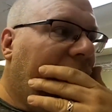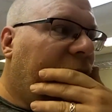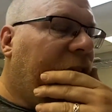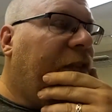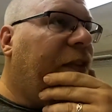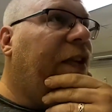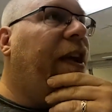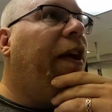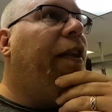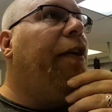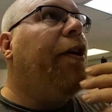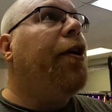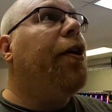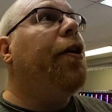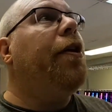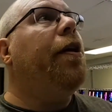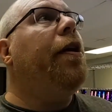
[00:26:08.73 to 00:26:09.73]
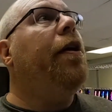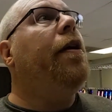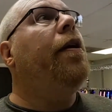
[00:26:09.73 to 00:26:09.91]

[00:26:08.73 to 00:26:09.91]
There's another